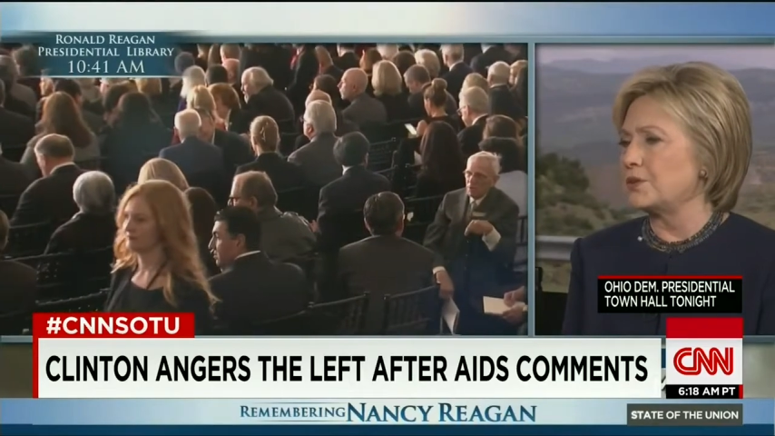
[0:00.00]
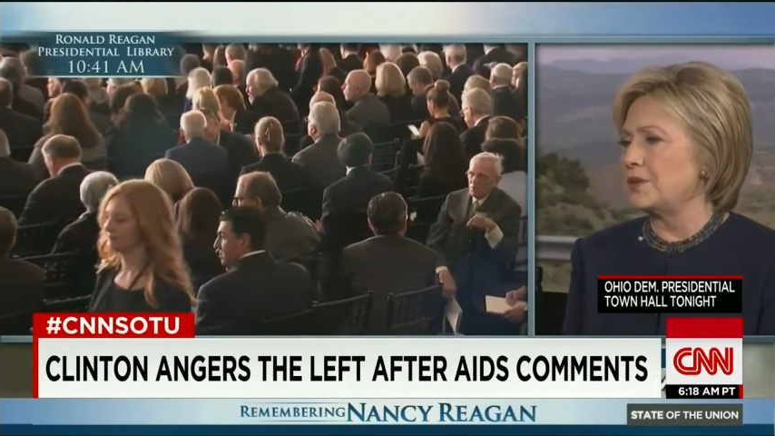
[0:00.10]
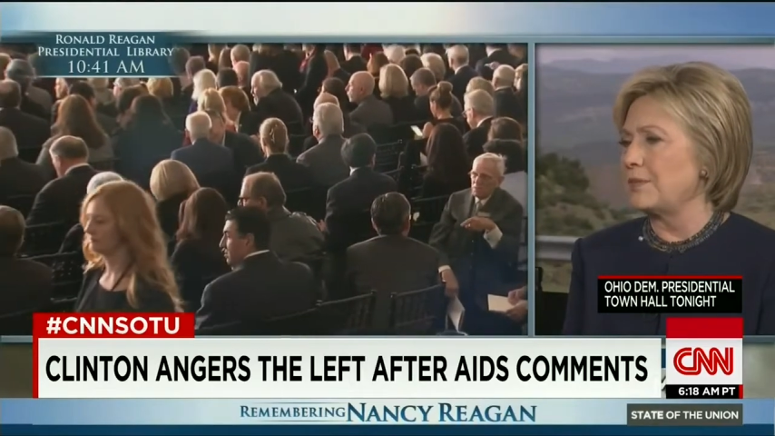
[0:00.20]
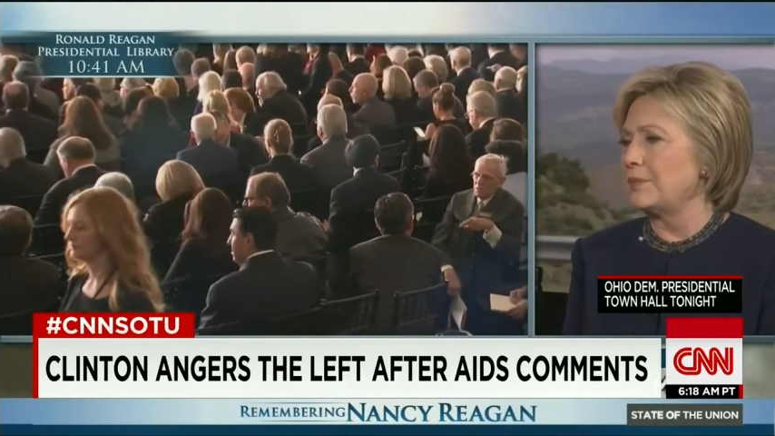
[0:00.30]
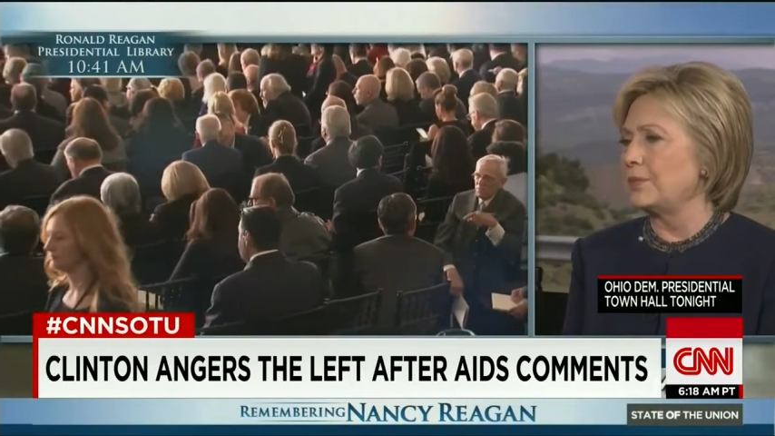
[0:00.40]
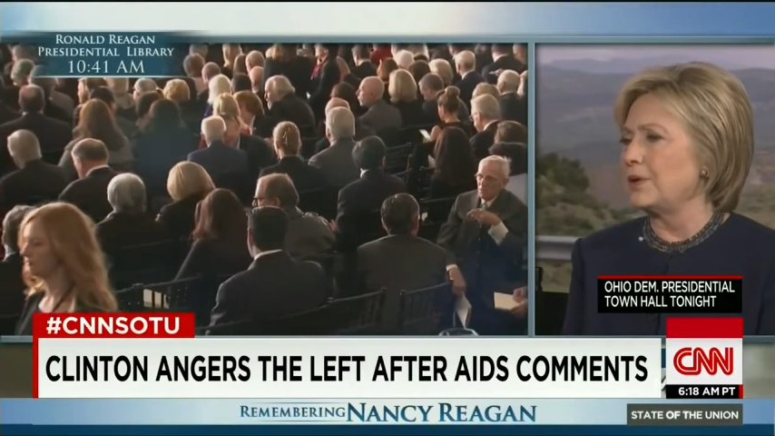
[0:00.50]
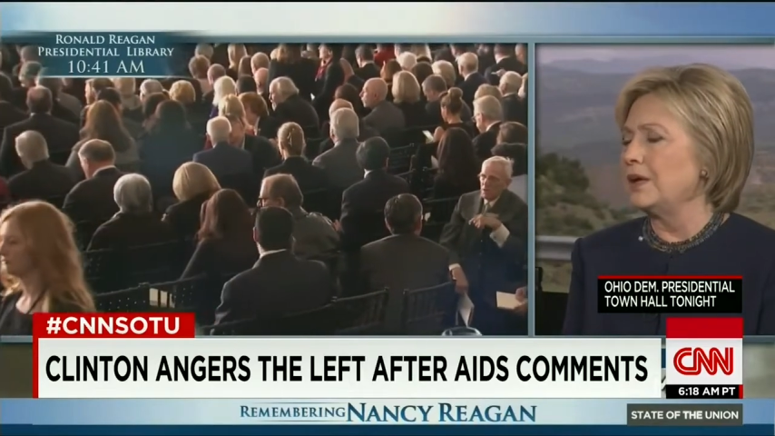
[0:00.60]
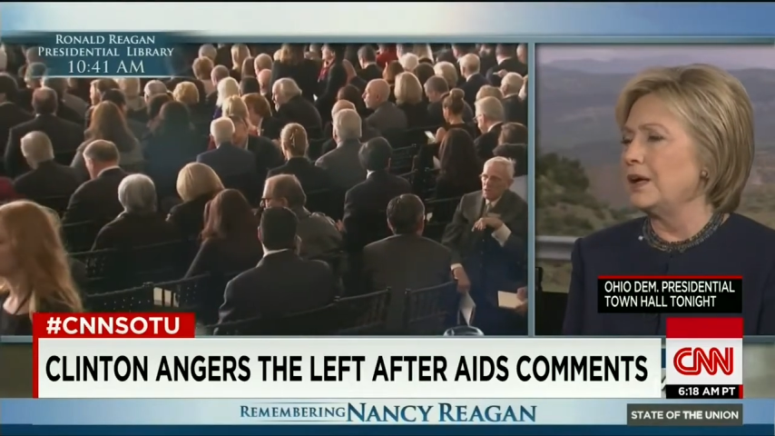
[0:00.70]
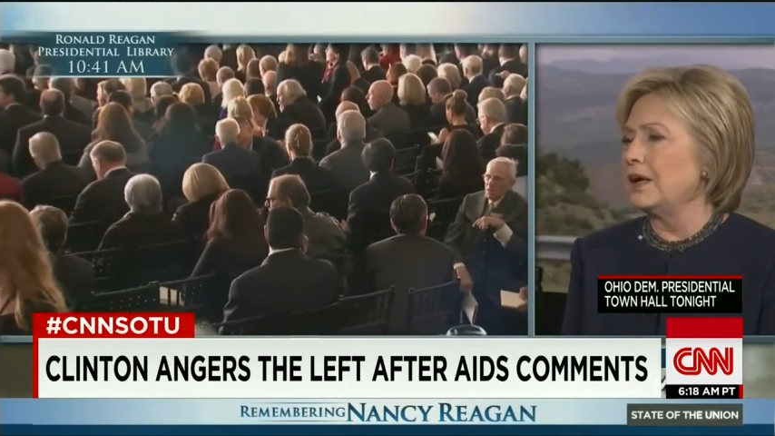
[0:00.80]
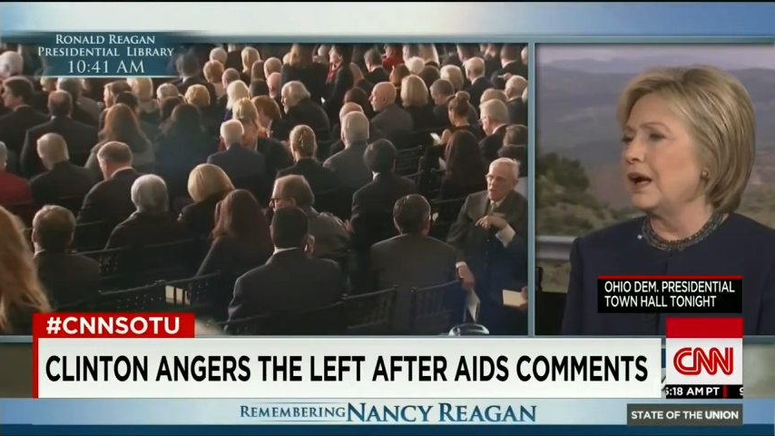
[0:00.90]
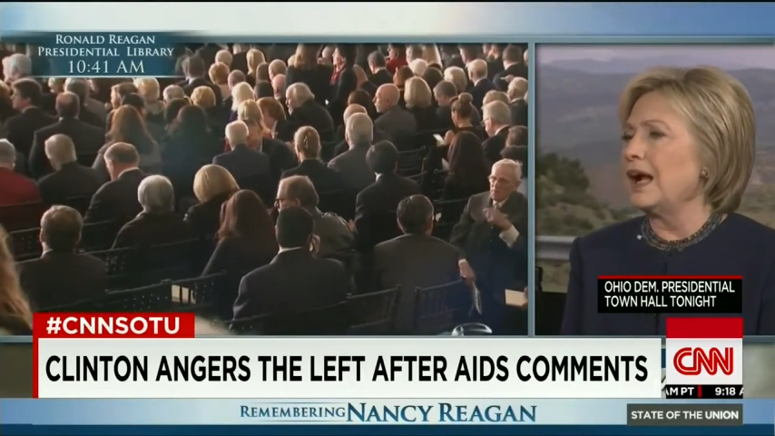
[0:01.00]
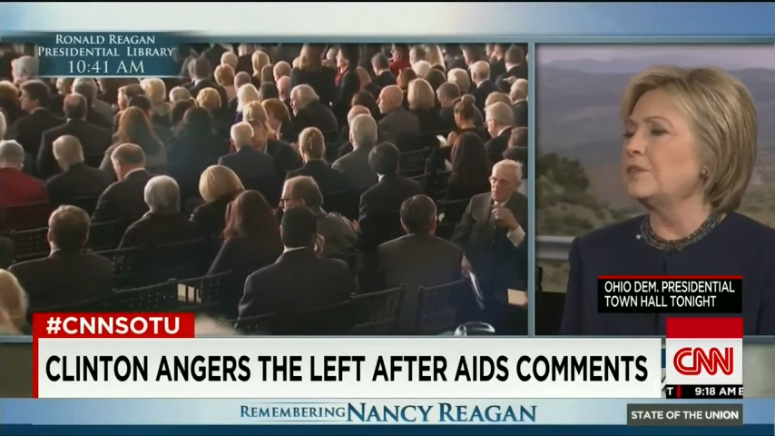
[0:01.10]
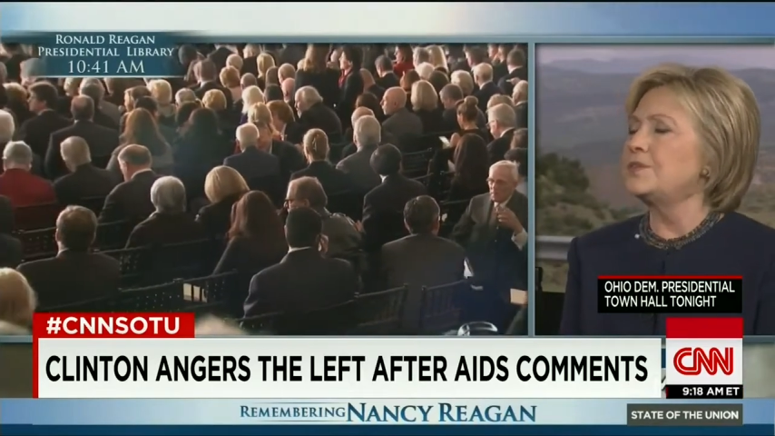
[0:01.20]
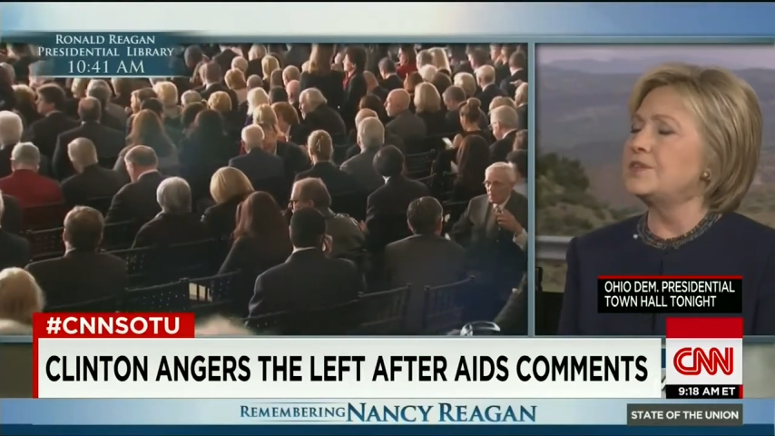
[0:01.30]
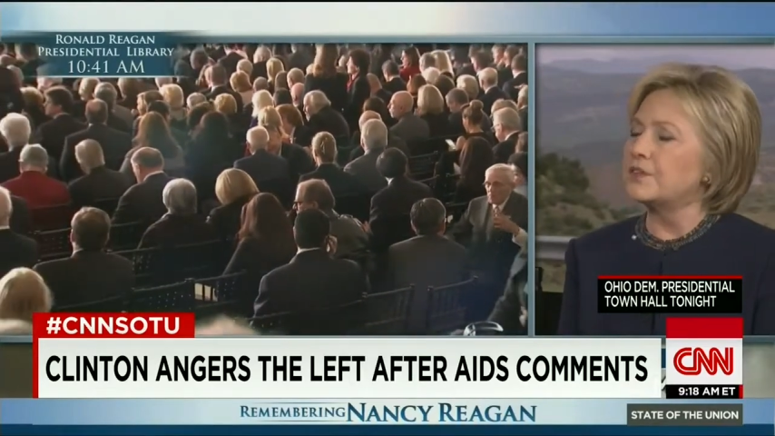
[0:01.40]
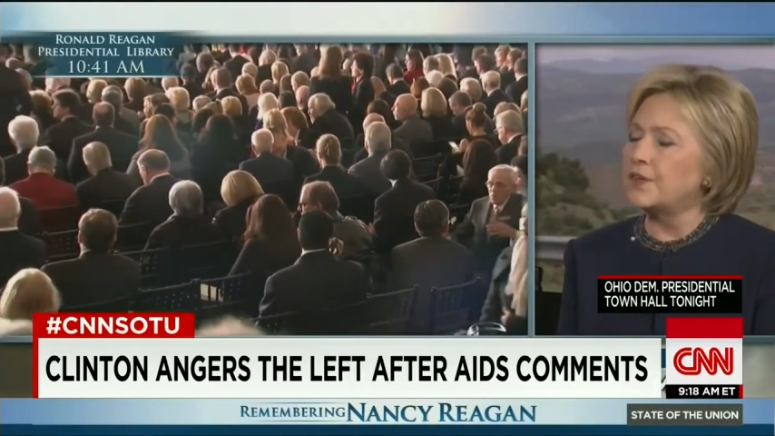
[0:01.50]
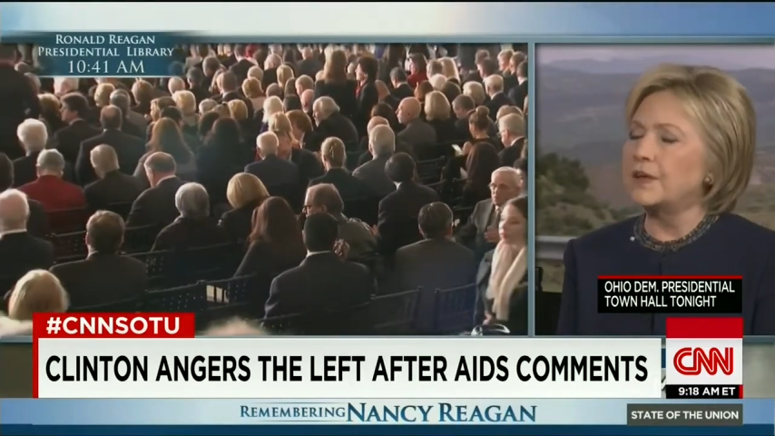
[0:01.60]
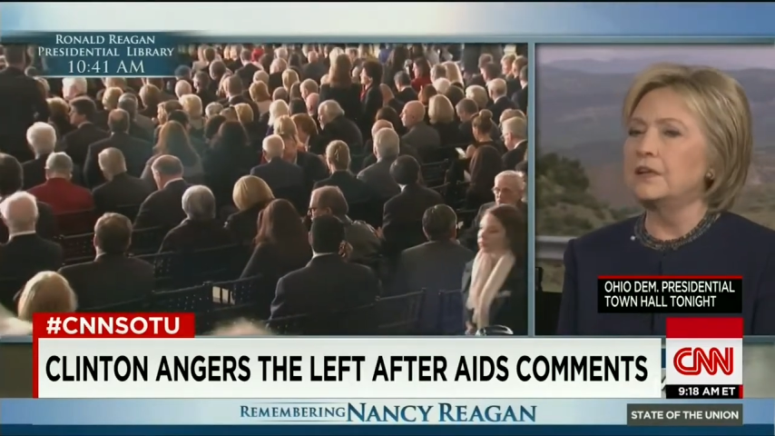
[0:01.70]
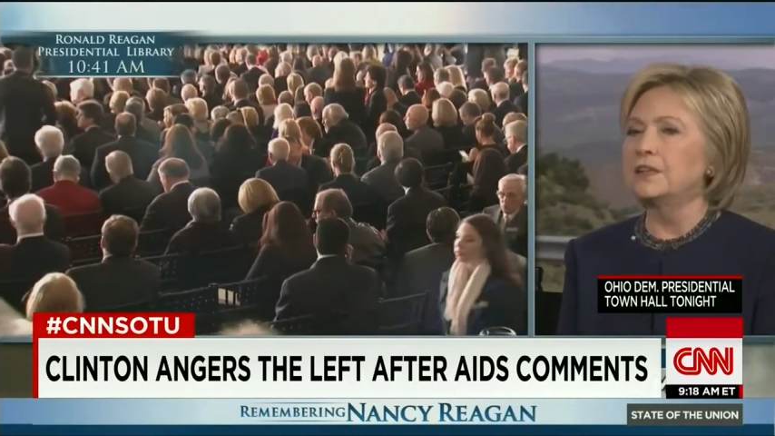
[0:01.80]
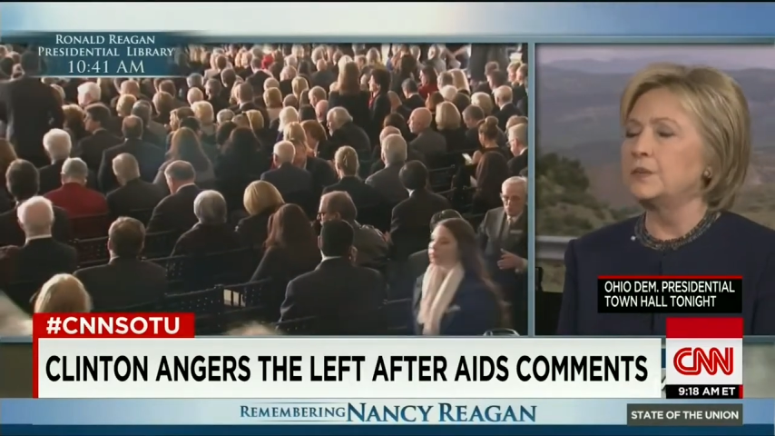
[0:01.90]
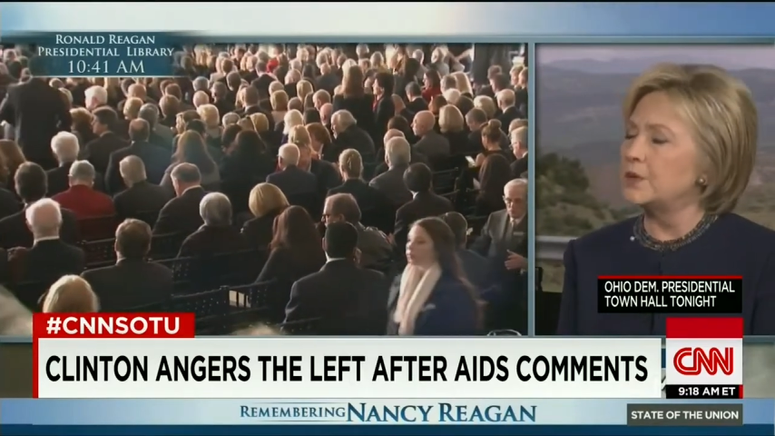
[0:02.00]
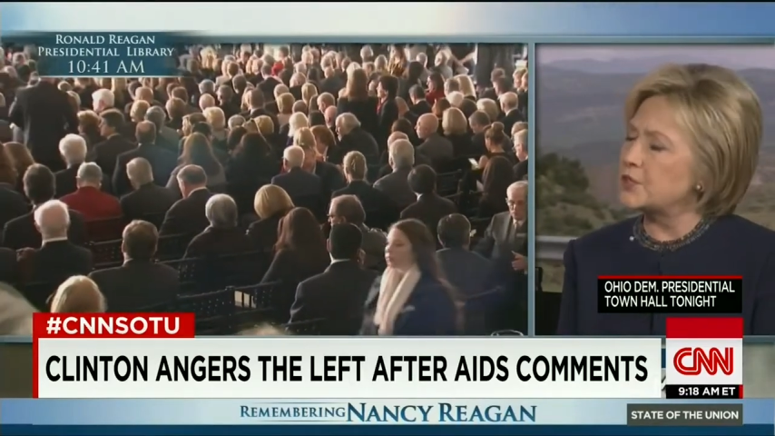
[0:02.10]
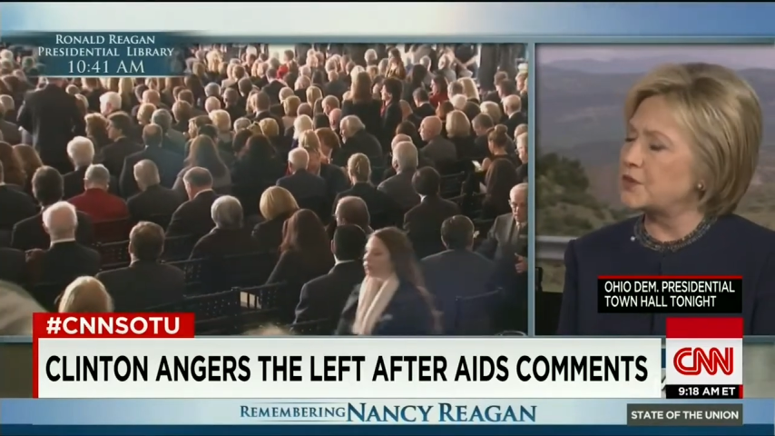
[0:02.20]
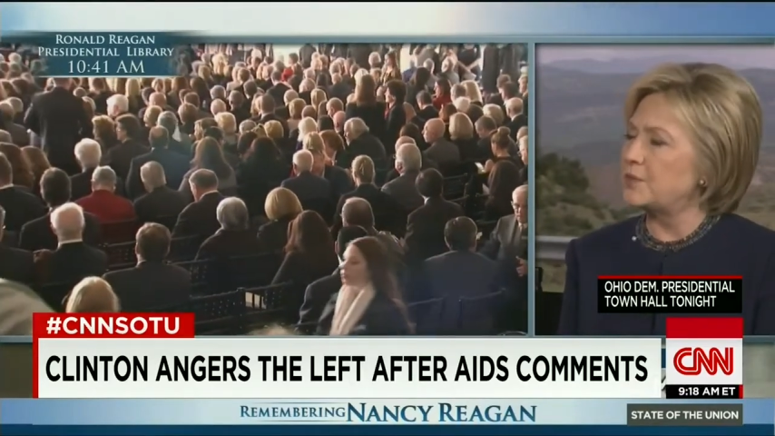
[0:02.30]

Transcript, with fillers: remember how difficult it was